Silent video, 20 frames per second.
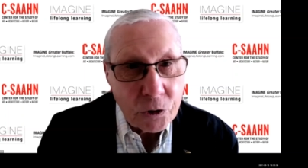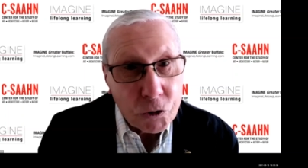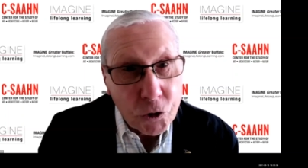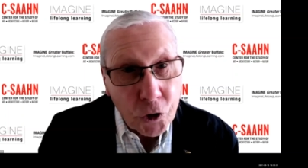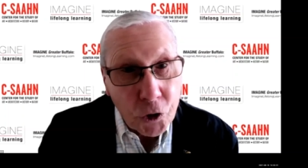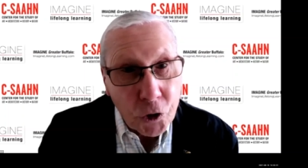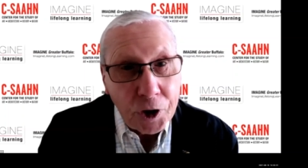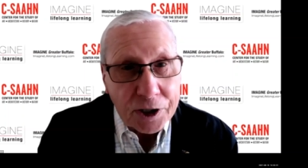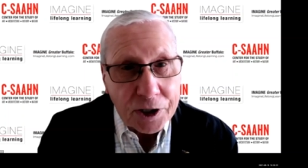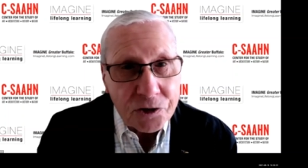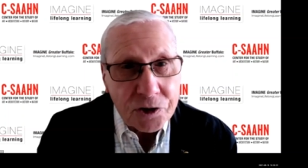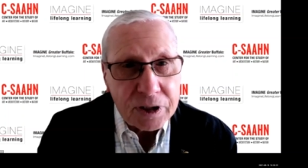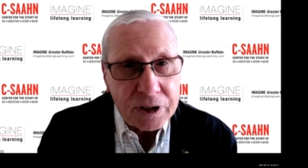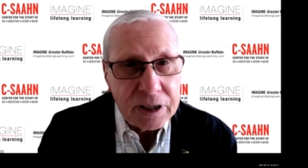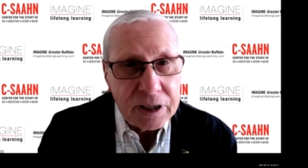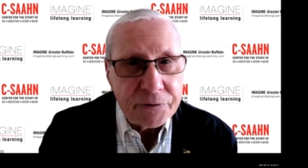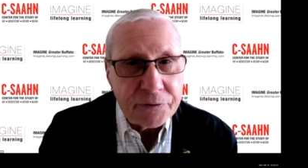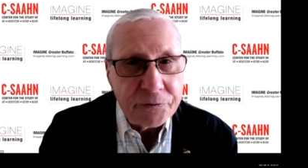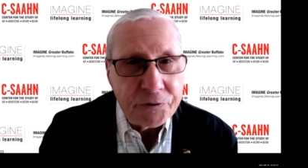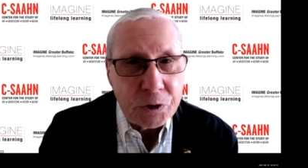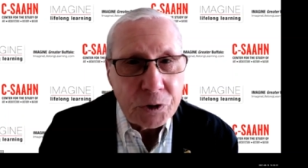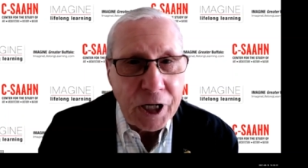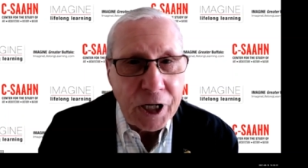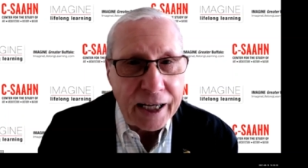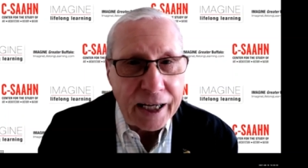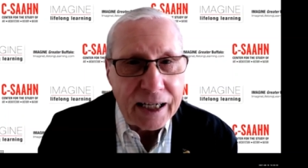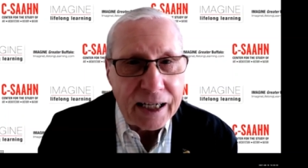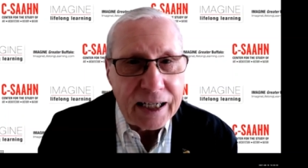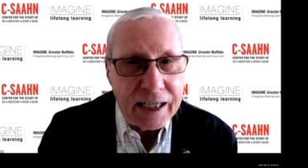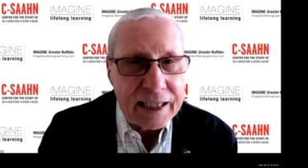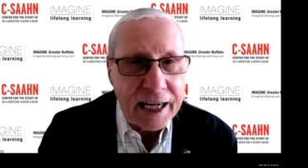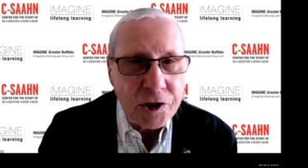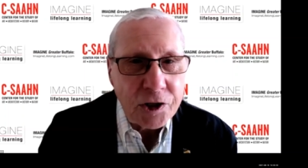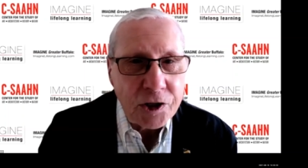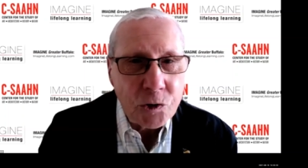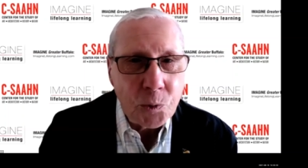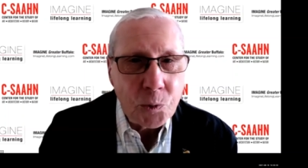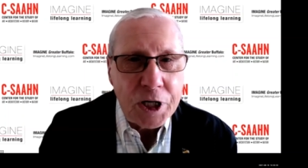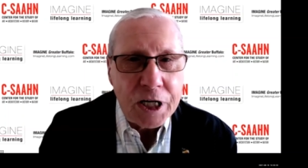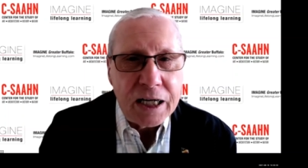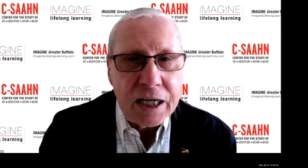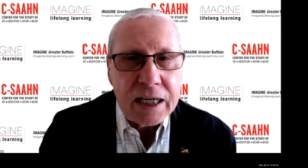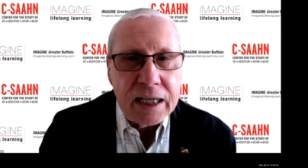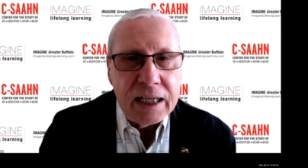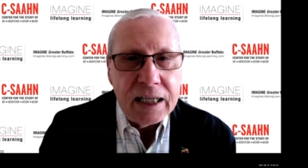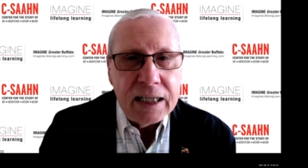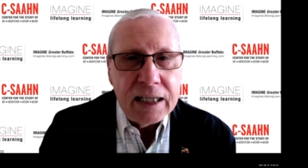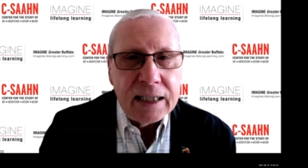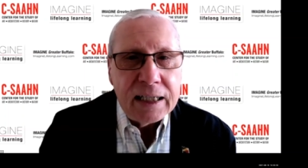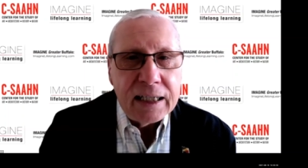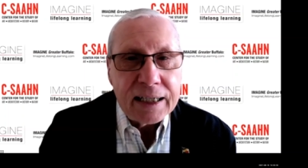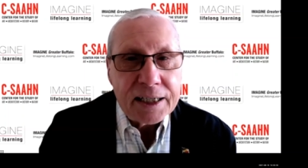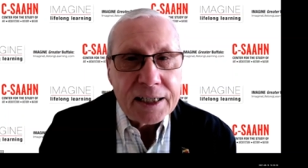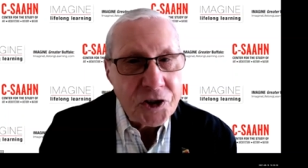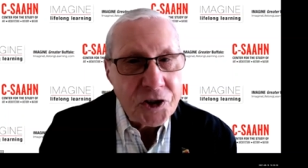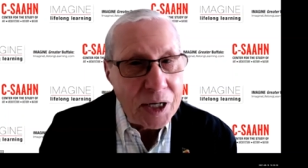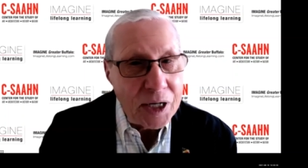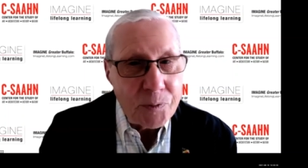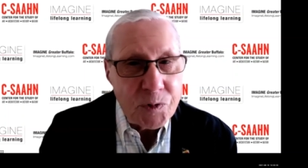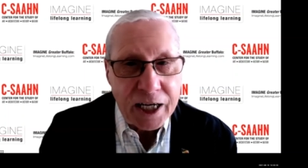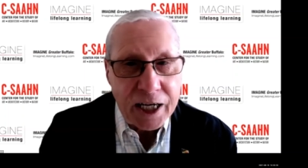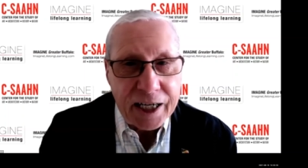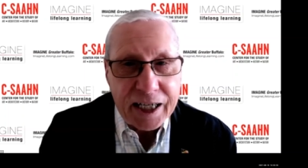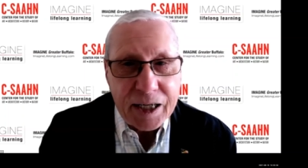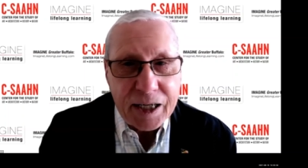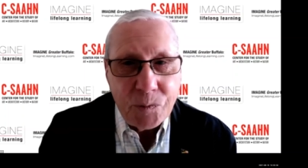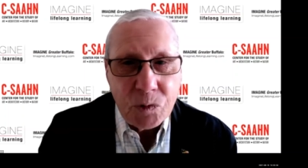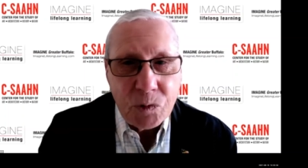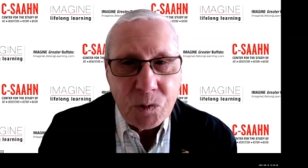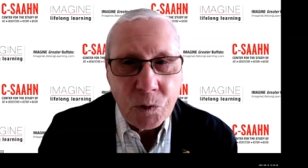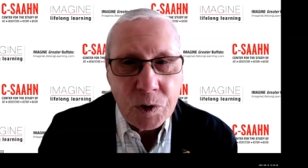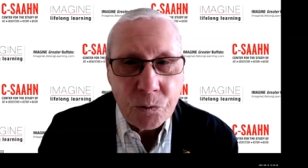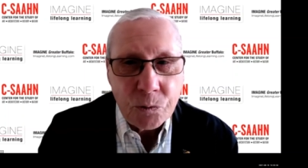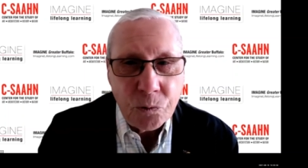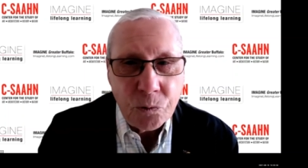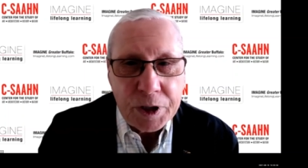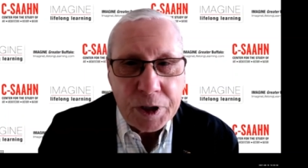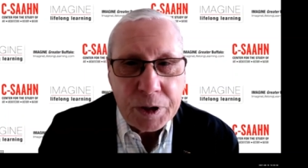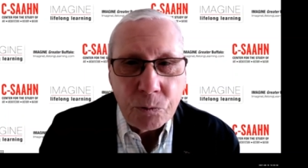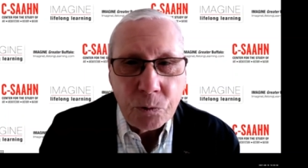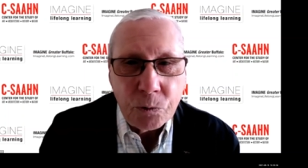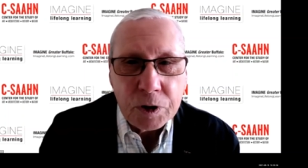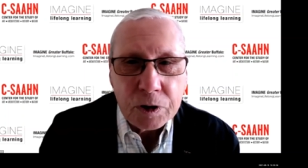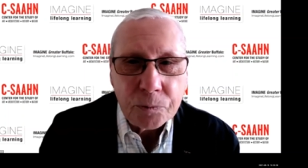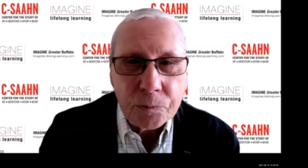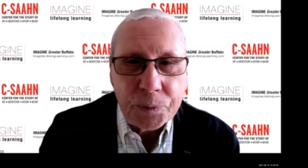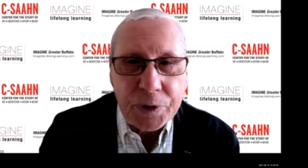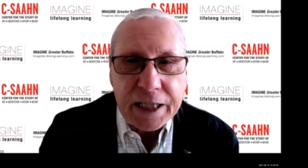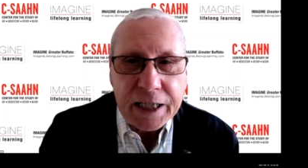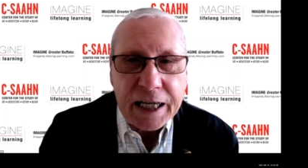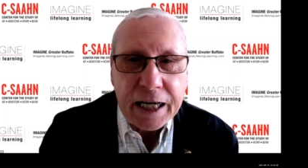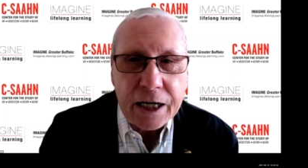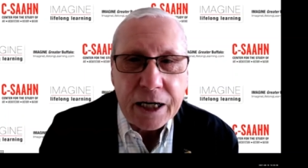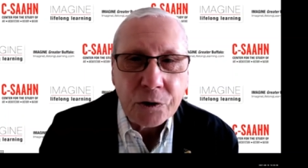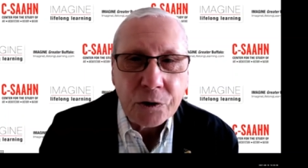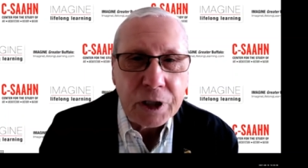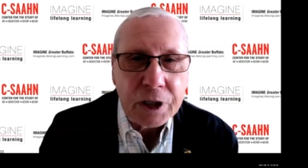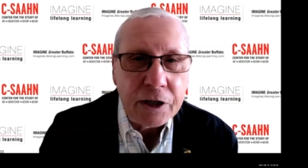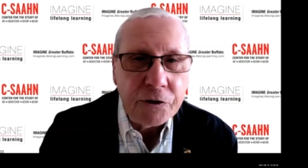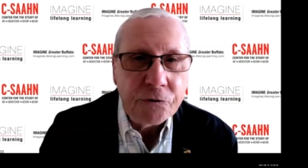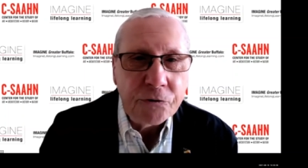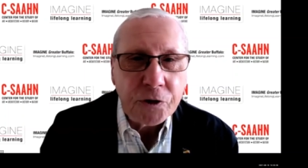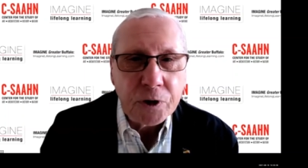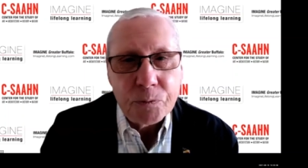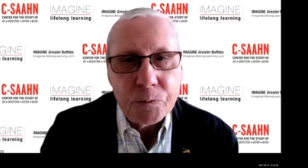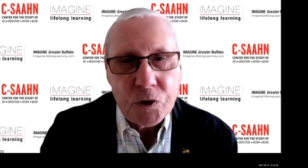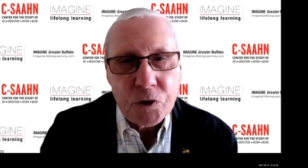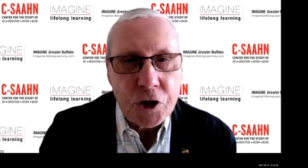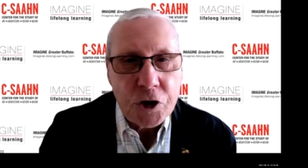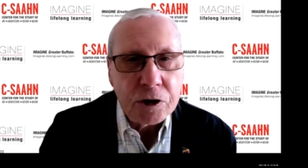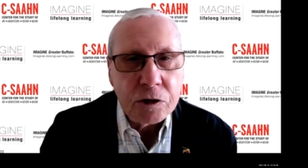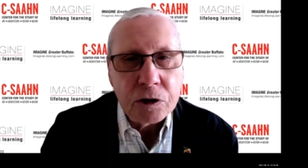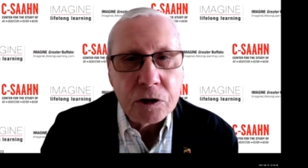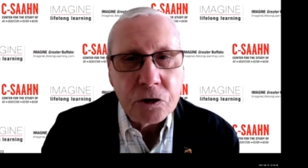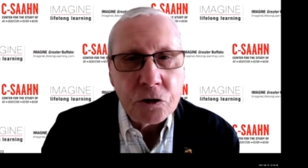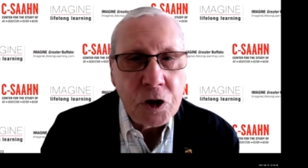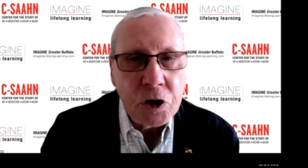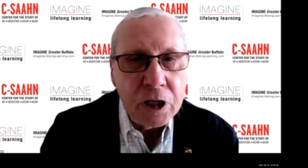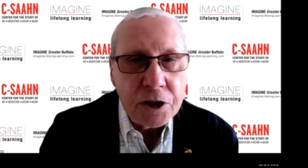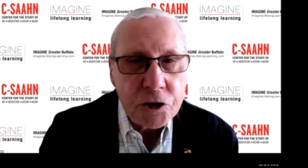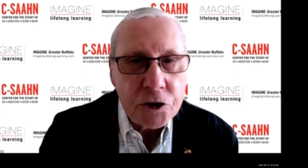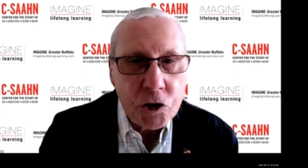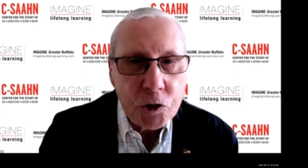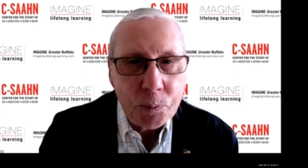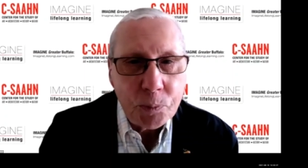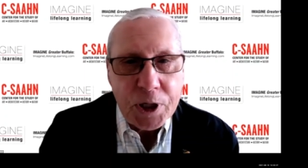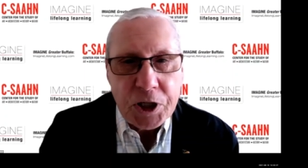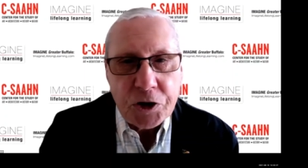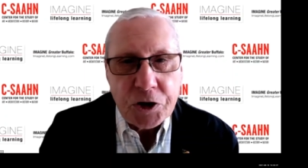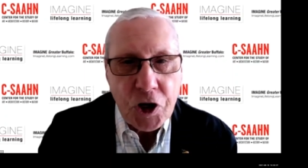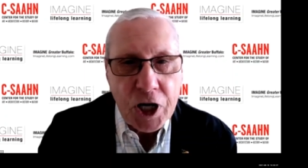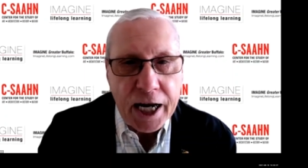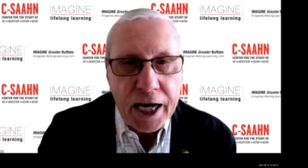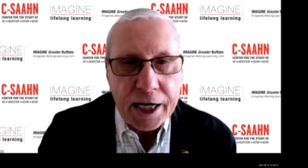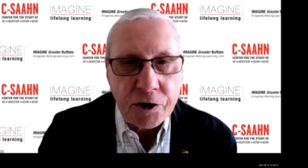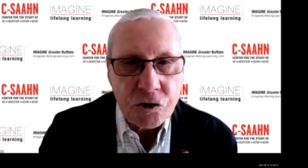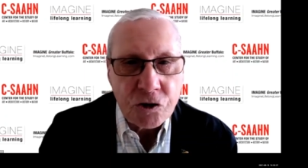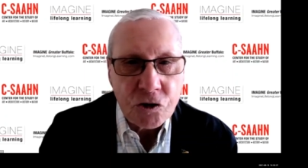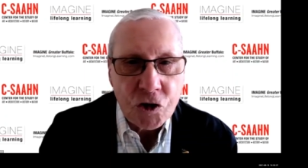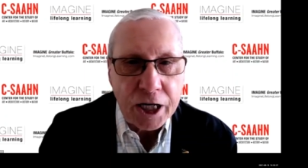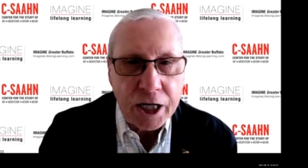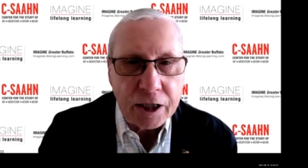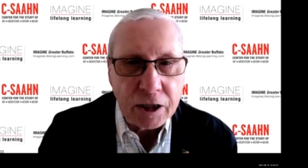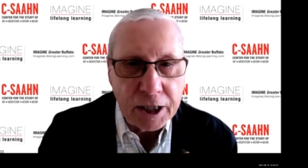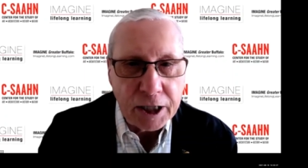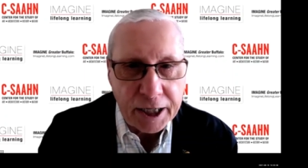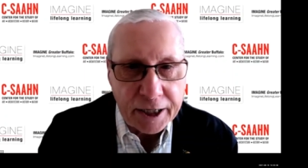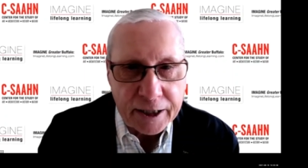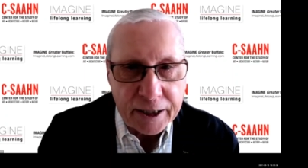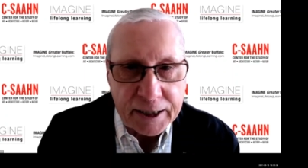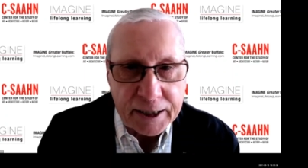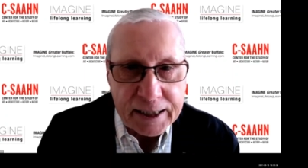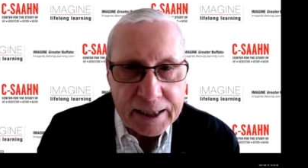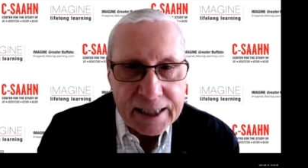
join us if you can next week, uh, same time when we will be hearing from Jill Spisiak Jedlicka.